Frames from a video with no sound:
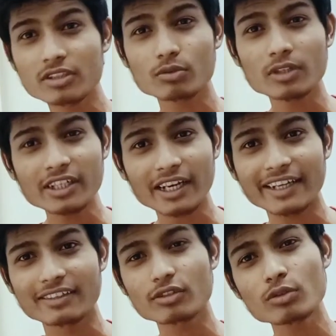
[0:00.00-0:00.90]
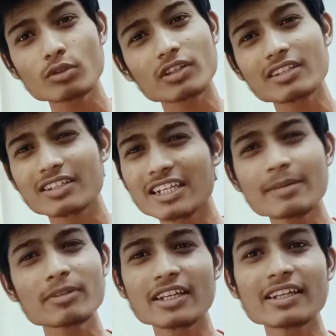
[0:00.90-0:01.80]
to the client. So the same
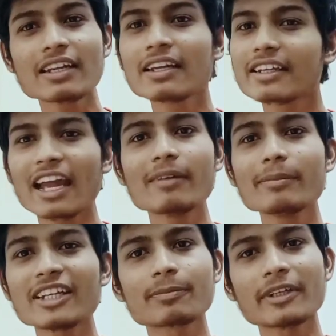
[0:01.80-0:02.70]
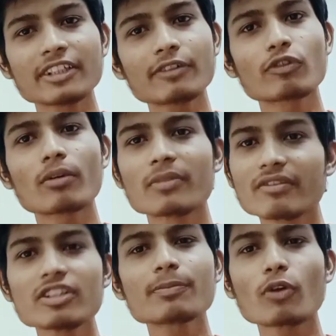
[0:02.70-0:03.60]
thing can be expected from
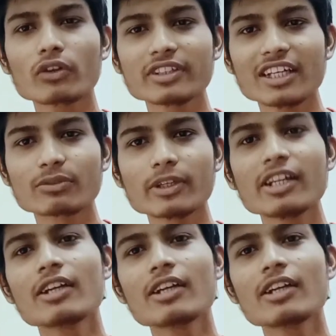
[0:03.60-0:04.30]
reverse proxy as well.